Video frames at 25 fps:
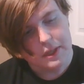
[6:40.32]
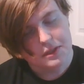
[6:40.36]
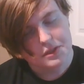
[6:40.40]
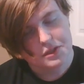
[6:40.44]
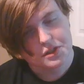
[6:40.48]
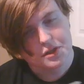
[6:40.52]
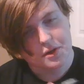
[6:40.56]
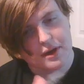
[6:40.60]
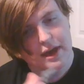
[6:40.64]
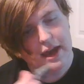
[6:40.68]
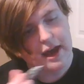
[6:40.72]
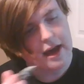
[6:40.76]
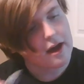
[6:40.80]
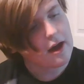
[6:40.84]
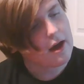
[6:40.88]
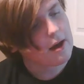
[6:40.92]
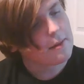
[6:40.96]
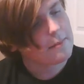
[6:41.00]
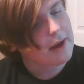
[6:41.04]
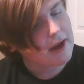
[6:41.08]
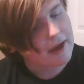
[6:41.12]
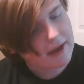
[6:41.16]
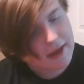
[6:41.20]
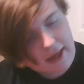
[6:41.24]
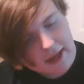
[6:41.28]
So
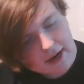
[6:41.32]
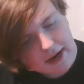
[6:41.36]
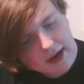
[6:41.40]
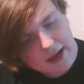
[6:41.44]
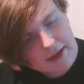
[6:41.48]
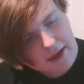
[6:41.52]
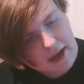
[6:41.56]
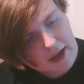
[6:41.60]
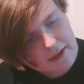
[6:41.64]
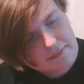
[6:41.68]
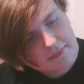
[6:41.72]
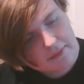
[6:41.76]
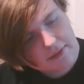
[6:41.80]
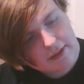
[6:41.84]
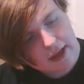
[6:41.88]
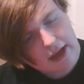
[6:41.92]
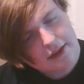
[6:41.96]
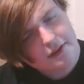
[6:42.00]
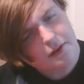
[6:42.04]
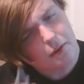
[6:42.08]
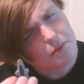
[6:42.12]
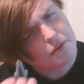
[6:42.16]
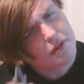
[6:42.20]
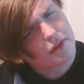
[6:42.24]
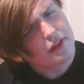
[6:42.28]
yeah, again,
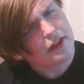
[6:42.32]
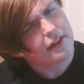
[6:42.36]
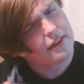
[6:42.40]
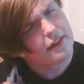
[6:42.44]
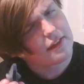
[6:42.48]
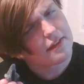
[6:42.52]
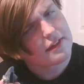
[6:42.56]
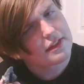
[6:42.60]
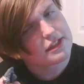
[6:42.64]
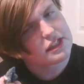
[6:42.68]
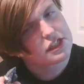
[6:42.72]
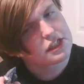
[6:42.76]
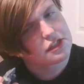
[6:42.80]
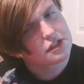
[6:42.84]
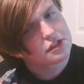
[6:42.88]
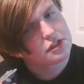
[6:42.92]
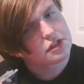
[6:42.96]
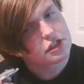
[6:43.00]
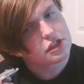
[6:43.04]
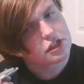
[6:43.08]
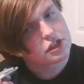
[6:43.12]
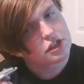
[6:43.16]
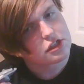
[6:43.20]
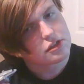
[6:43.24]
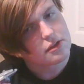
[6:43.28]
I don't think that this
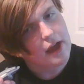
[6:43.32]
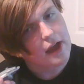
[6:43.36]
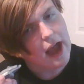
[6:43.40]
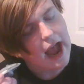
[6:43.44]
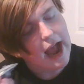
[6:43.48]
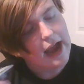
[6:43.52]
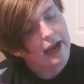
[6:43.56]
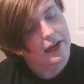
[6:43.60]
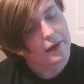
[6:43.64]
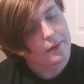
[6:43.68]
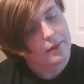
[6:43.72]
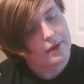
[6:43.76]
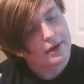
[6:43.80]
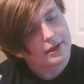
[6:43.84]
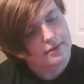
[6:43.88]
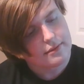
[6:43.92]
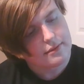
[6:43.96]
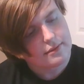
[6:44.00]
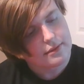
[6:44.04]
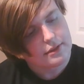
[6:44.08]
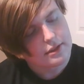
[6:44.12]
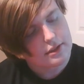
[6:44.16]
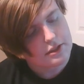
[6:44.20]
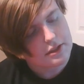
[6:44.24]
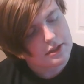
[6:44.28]
is accurate
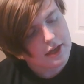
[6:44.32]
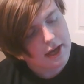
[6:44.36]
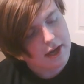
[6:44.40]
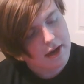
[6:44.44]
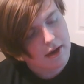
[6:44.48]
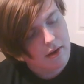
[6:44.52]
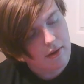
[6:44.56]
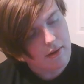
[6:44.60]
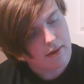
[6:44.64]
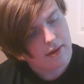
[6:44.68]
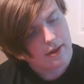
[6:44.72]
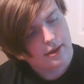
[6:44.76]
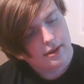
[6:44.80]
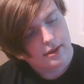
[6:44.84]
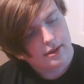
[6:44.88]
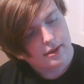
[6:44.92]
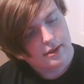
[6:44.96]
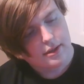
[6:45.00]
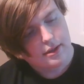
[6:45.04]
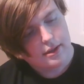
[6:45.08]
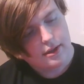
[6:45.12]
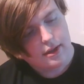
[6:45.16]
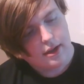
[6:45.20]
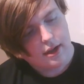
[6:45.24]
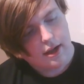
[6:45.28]
to scale
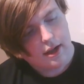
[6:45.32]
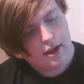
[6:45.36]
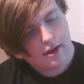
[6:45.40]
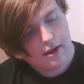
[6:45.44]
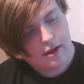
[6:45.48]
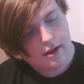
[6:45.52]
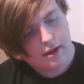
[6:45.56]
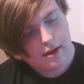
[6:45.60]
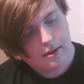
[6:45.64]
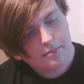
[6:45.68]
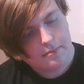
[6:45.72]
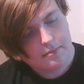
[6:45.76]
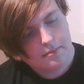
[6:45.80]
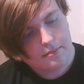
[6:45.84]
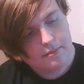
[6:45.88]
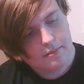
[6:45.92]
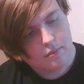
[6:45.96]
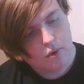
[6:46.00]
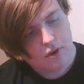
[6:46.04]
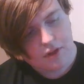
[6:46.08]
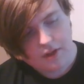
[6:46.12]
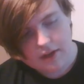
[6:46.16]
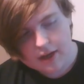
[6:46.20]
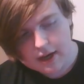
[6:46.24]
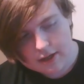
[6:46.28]

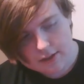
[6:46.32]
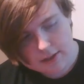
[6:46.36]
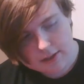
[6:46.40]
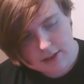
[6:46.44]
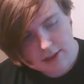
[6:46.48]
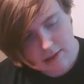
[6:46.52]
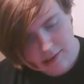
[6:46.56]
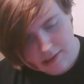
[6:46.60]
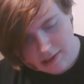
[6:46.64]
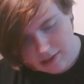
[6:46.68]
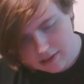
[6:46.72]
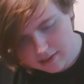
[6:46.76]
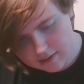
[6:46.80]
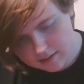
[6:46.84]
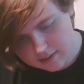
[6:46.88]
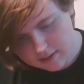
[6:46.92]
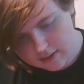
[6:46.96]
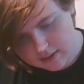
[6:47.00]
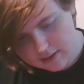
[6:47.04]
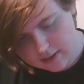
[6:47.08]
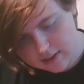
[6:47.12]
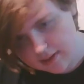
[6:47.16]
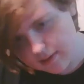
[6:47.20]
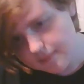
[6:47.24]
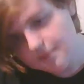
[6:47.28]
with Godzilla,
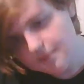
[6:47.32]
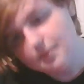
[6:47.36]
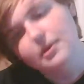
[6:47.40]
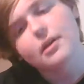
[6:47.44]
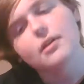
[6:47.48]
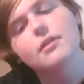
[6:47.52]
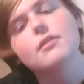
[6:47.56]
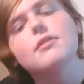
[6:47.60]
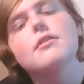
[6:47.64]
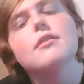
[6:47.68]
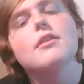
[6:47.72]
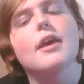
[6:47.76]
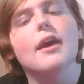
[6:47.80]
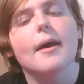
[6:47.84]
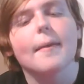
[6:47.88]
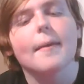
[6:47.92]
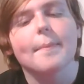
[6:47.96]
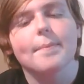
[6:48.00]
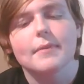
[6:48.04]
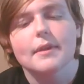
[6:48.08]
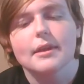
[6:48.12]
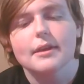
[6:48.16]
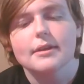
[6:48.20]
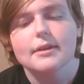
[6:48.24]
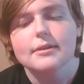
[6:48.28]
but yeah.
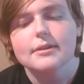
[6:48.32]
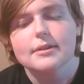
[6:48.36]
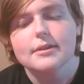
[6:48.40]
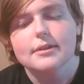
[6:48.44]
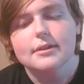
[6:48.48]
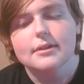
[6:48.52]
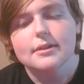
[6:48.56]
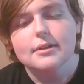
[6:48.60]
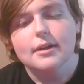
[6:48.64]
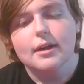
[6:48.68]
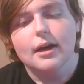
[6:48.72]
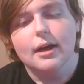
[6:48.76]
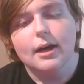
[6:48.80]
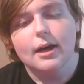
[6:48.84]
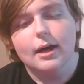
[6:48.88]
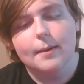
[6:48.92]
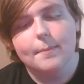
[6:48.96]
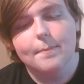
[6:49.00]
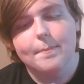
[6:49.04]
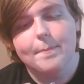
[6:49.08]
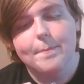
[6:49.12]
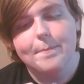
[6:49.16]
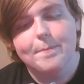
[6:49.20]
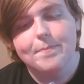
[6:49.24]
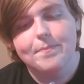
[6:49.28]

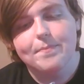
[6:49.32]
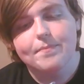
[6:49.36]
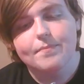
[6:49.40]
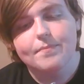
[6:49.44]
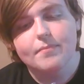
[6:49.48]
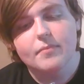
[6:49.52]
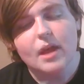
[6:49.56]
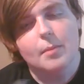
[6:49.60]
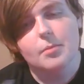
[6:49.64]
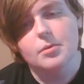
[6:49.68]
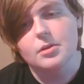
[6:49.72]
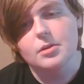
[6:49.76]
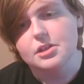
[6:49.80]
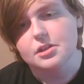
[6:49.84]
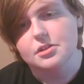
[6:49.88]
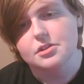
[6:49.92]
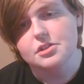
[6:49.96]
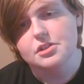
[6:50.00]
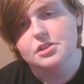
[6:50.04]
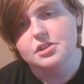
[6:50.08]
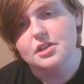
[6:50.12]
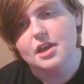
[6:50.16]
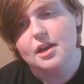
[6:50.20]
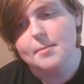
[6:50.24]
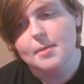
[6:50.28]
Not much
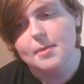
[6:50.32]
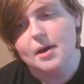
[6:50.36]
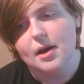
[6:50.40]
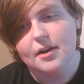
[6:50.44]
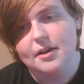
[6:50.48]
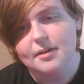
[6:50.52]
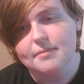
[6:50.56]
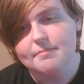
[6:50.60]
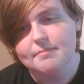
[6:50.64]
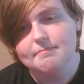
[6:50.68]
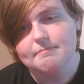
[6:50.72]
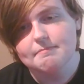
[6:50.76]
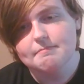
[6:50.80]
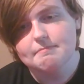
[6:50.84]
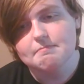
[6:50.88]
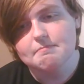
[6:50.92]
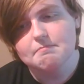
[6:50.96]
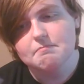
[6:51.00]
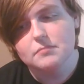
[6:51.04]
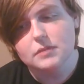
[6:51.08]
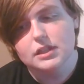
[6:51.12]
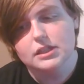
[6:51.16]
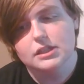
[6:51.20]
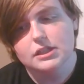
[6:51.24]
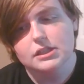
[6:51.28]
else to say about it.
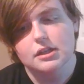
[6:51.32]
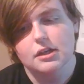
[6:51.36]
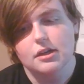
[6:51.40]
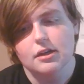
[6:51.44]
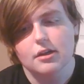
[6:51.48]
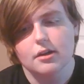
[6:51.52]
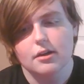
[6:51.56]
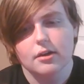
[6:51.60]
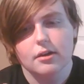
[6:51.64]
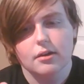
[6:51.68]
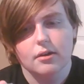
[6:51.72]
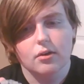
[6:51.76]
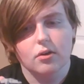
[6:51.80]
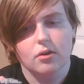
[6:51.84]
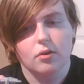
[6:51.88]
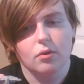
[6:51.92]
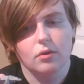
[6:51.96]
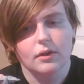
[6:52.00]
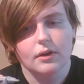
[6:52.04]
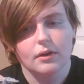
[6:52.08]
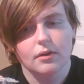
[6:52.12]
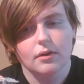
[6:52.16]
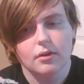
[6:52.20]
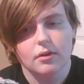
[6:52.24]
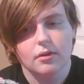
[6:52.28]
It's a
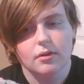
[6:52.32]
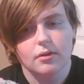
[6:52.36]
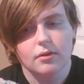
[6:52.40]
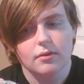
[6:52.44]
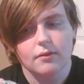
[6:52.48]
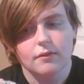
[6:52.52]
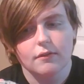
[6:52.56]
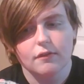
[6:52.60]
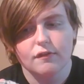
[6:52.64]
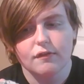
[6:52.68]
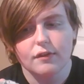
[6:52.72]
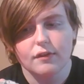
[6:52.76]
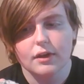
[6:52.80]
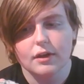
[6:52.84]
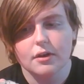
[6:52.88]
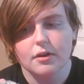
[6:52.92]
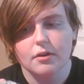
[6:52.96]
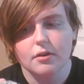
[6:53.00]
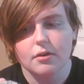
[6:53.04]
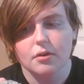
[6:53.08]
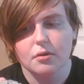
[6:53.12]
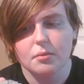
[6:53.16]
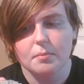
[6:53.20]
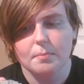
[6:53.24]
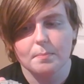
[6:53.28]
cool little
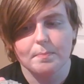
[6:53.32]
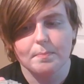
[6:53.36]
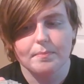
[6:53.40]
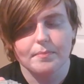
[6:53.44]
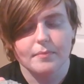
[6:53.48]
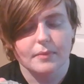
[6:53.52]
vehicle.